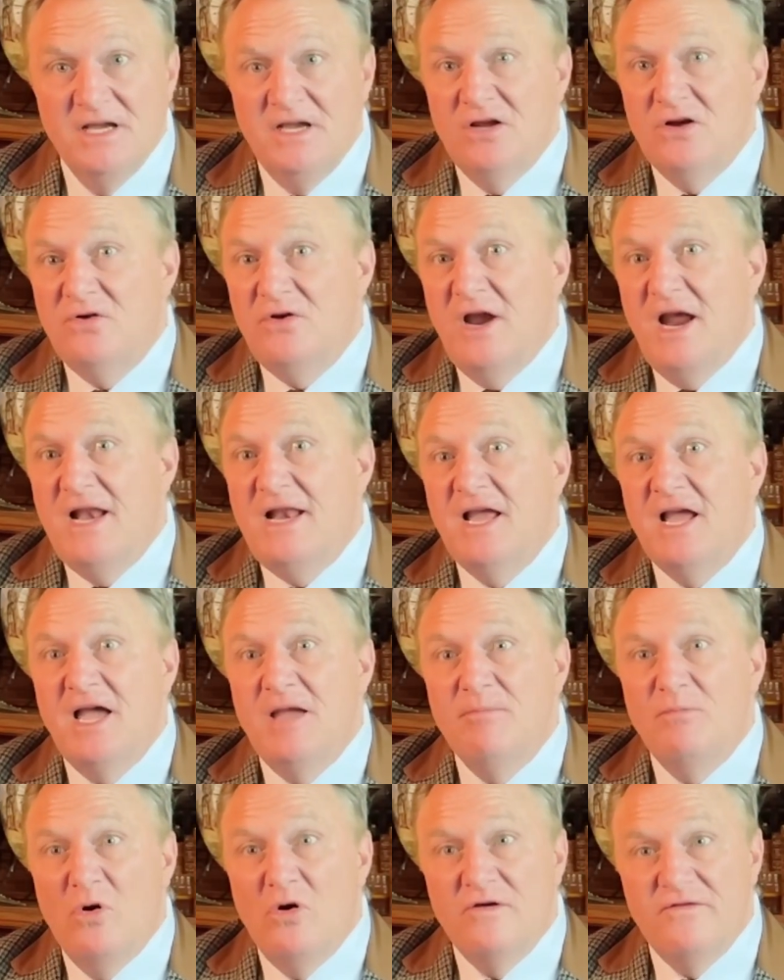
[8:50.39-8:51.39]
creating a
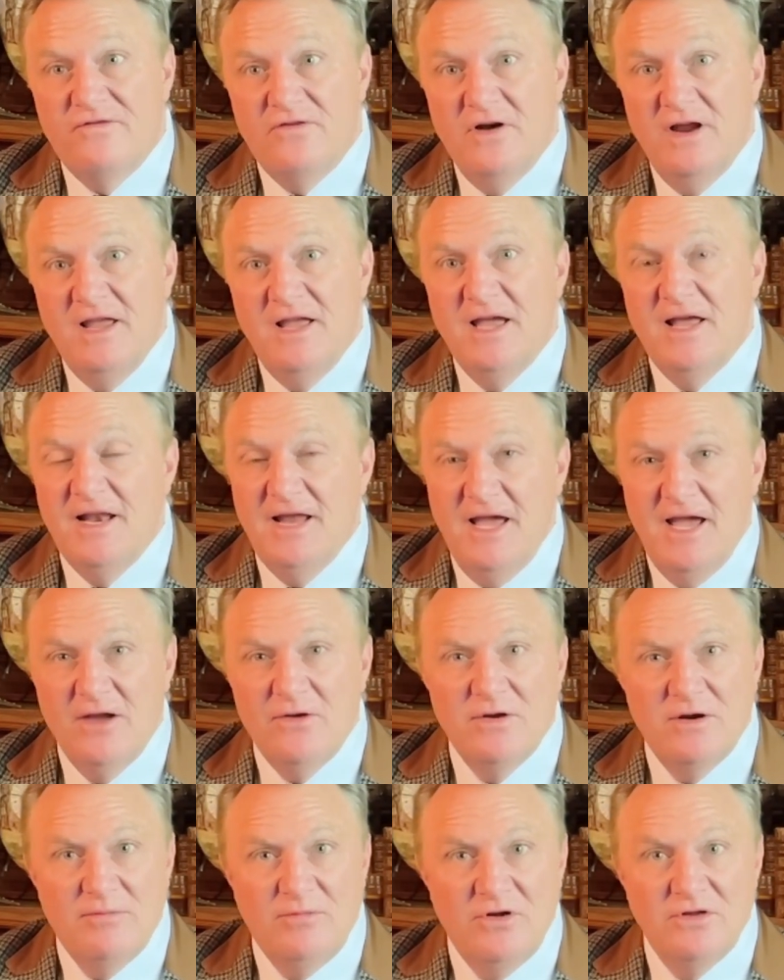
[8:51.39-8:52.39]
more free and
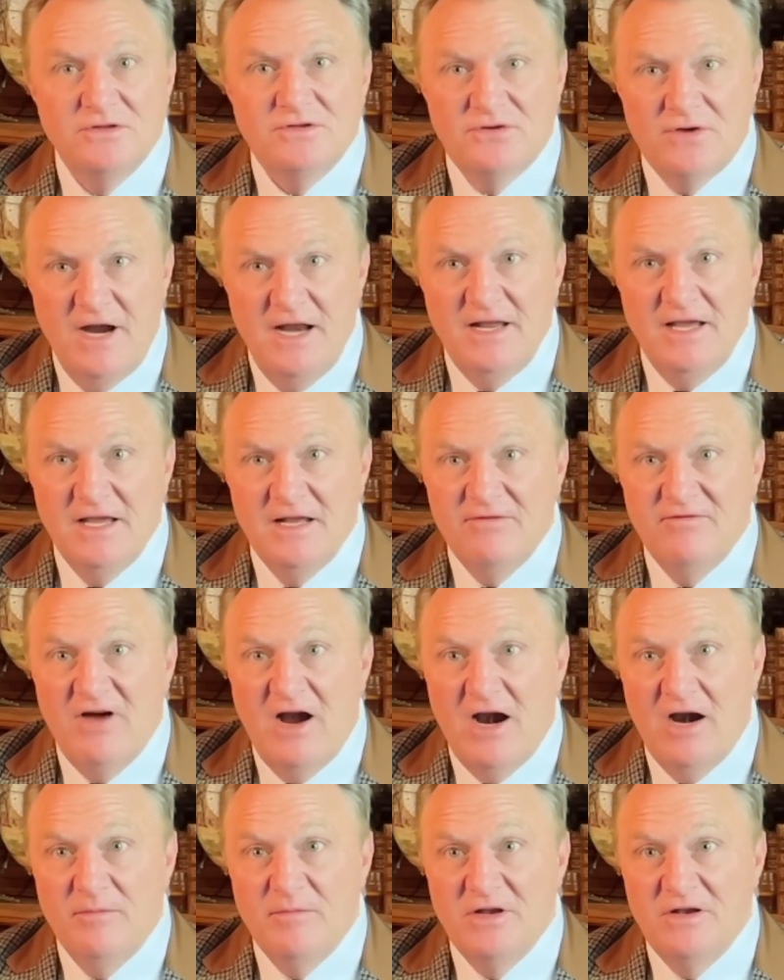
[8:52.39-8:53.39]
equitable trading
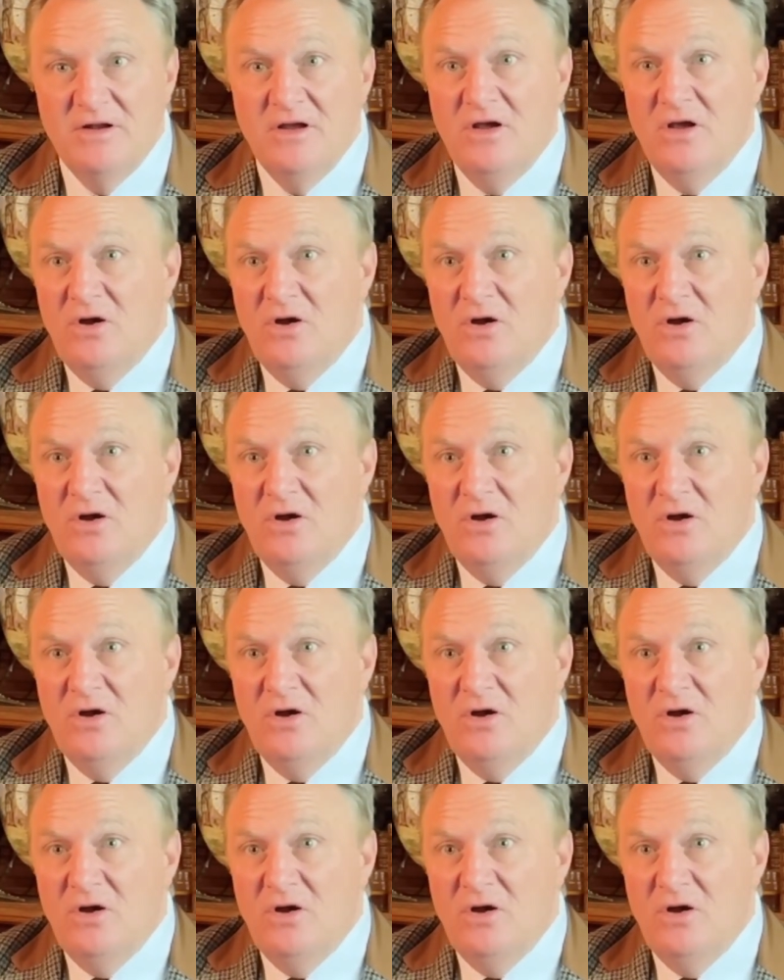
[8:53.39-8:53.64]
environment,